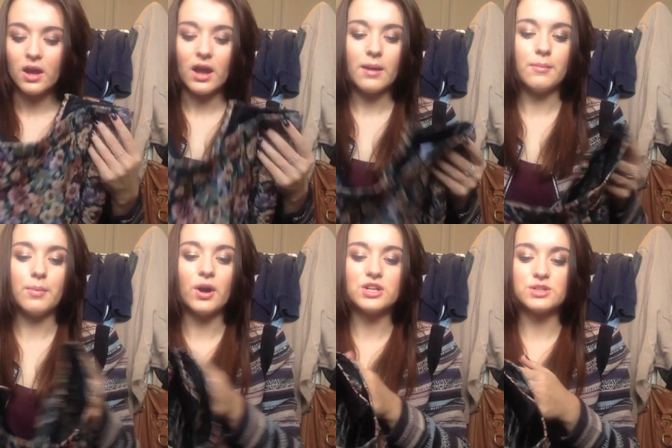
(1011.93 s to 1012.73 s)
Um,
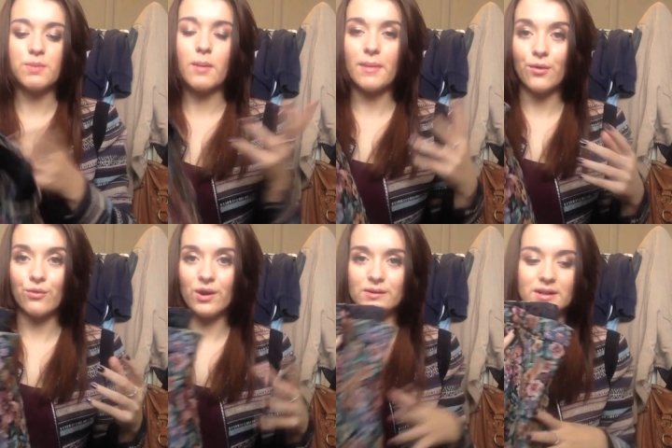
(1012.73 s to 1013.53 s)
but I just put a belt
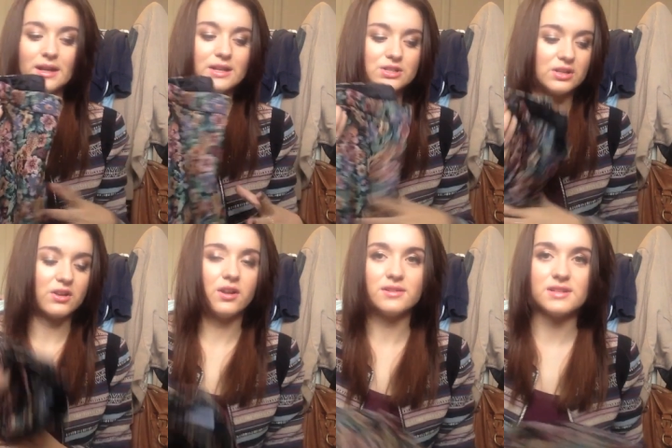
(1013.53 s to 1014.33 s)
around it and it just
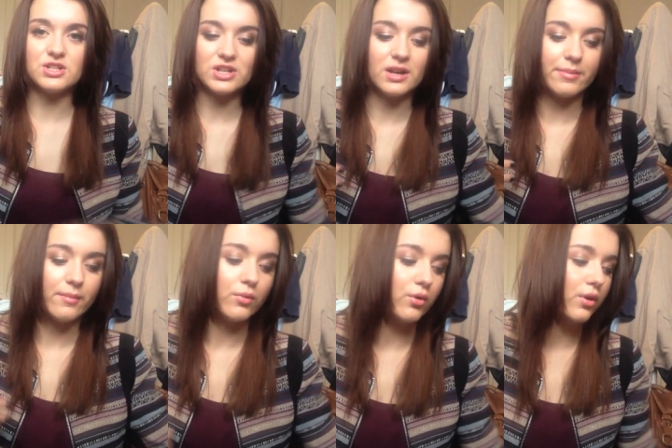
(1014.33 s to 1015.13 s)
kind of cinched it in a
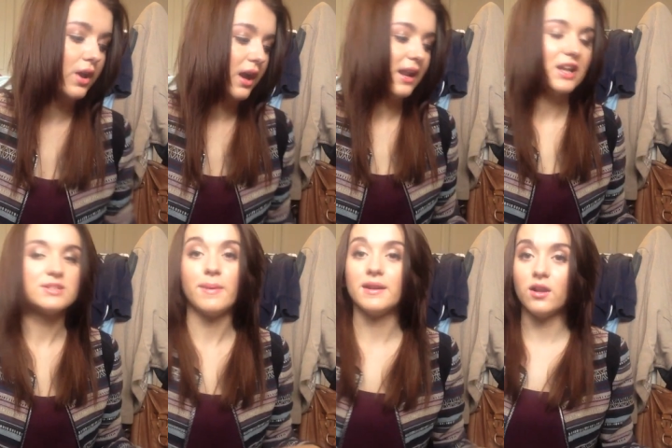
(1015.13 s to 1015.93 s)
bit more and
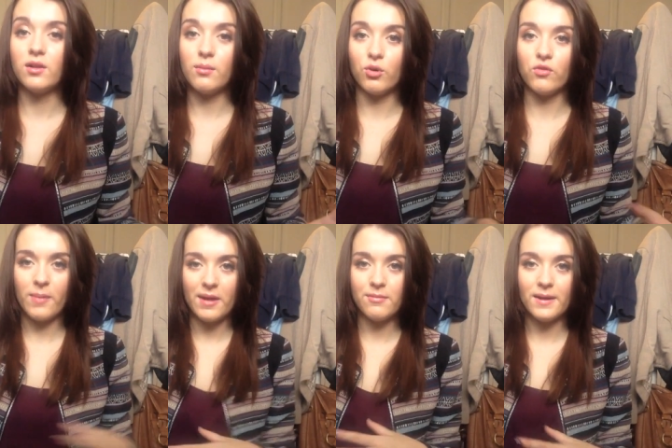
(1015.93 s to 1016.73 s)
actually made it look like more of a
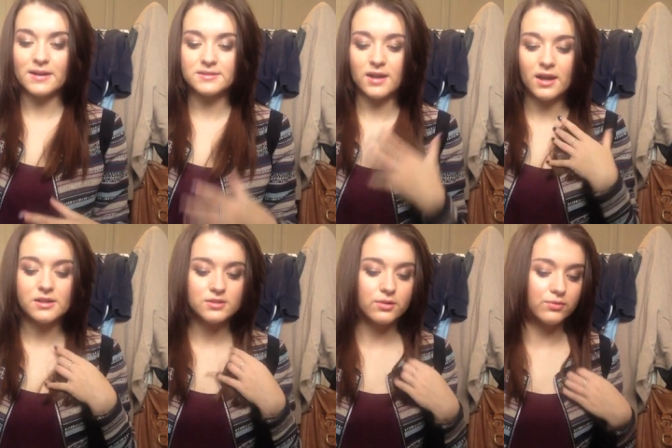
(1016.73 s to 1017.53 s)
paper bag
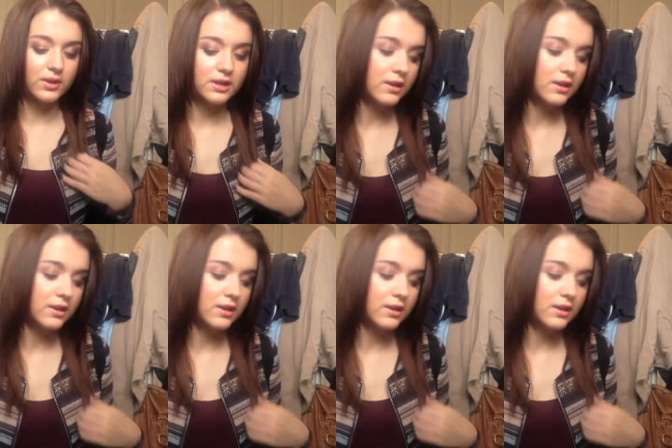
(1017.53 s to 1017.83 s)
skirt. So it was really